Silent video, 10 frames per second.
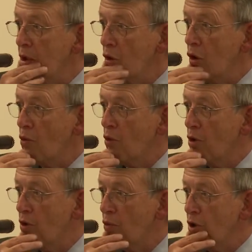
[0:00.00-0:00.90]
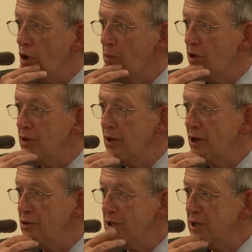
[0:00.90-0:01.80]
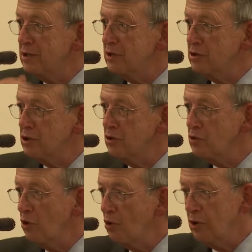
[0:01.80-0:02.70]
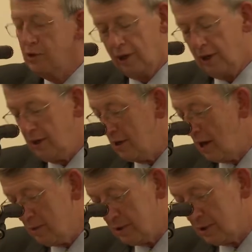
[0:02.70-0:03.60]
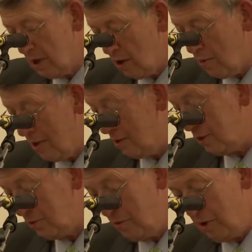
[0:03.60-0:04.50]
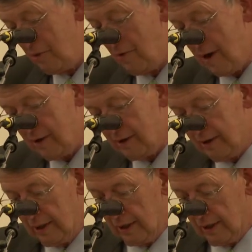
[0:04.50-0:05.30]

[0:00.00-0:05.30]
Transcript: We're going to be the only two schools. We're going to the Lilly Endowment to talk about this. We've been invited.